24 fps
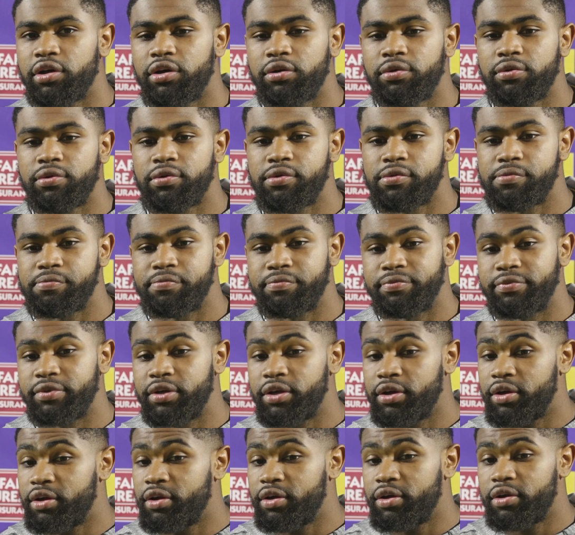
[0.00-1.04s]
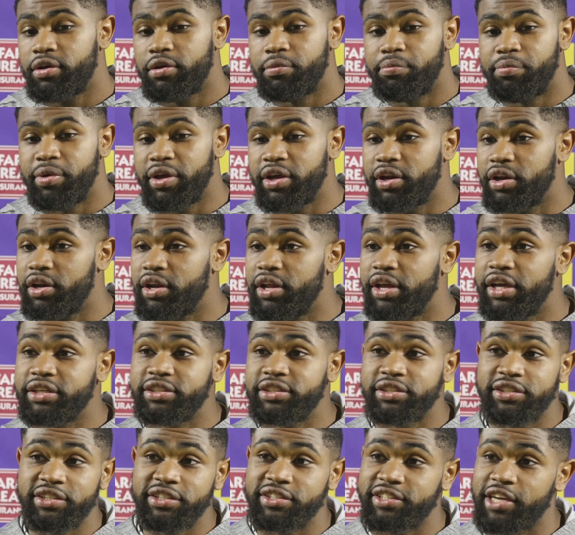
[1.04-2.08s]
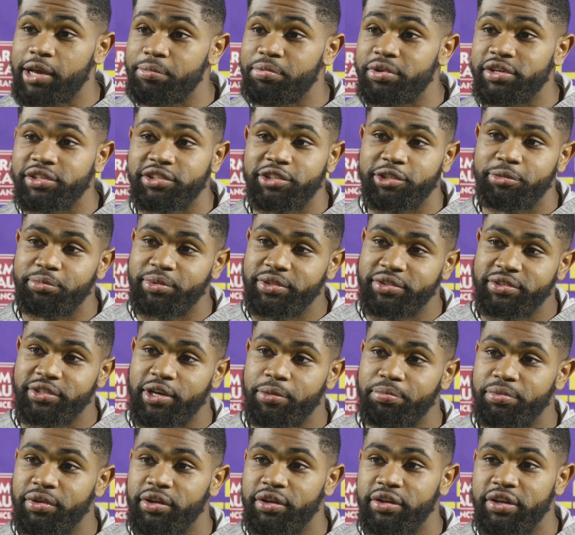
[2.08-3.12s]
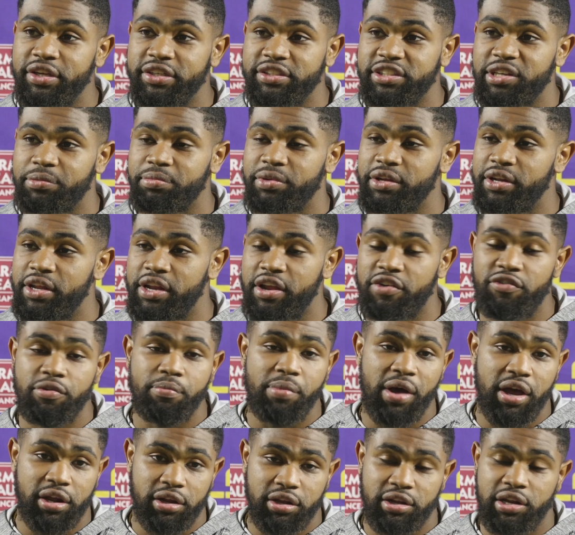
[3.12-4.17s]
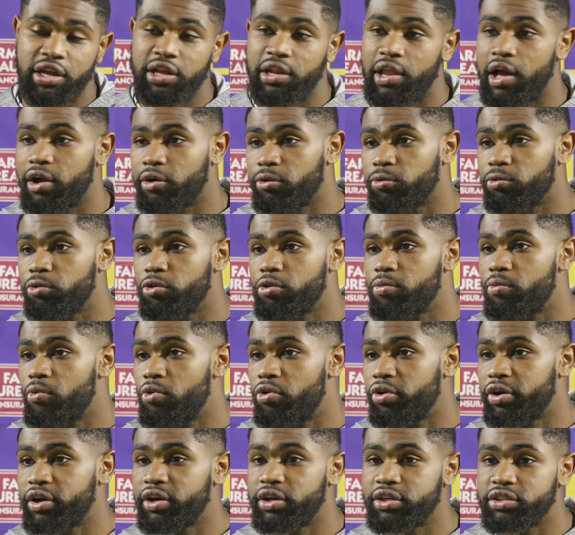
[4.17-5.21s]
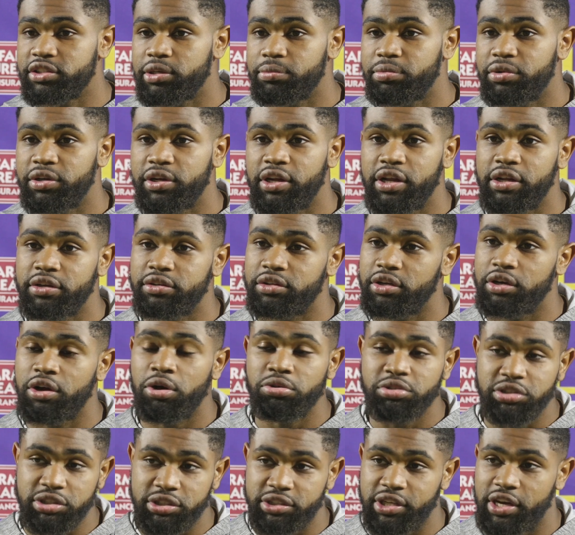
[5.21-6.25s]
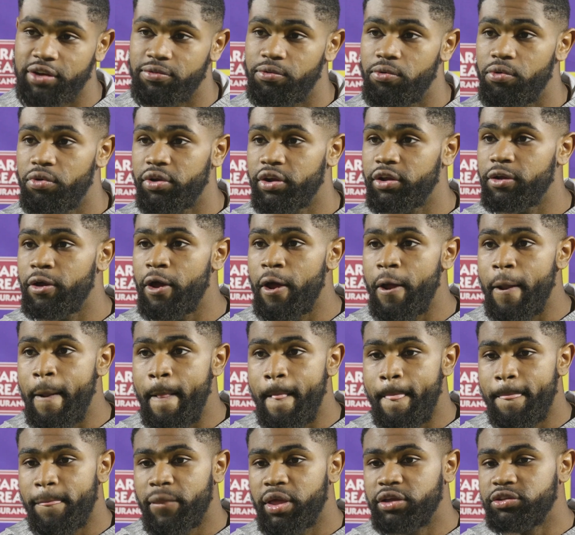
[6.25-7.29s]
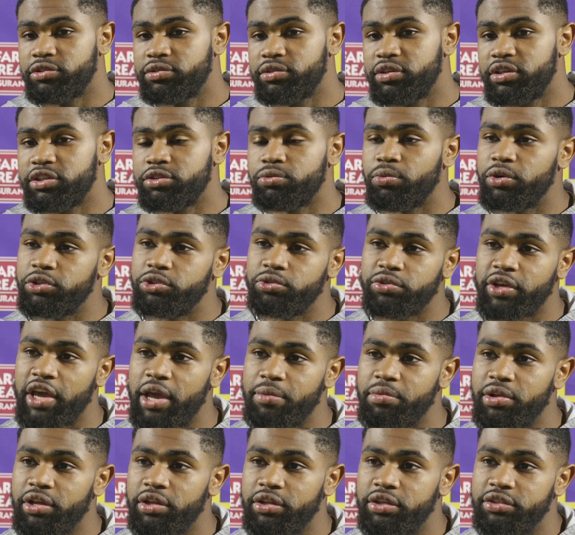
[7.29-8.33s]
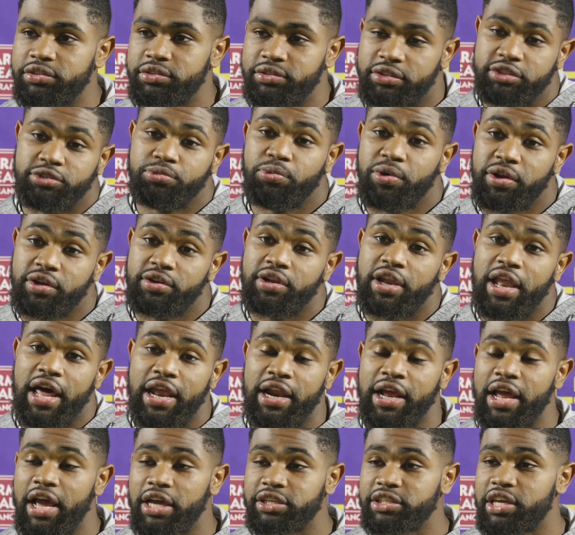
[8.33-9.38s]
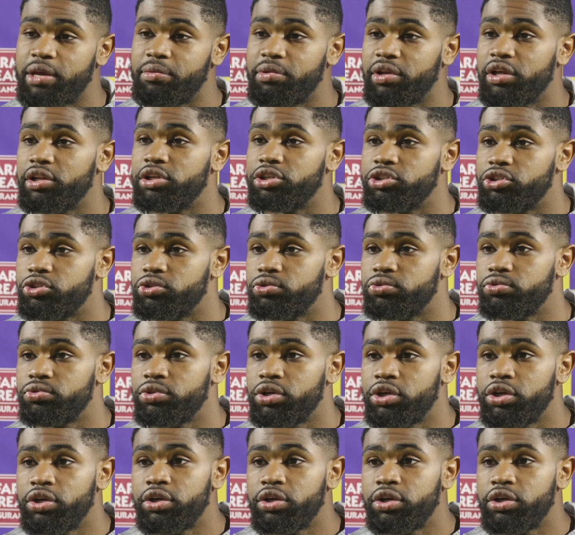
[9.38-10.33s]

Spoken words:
you know, being in the SEC championship is something. It's something that everybody in that locker room wanted. It's something that the coaching staff wanted. It's what you came to. It's what a lot of guys came to LSU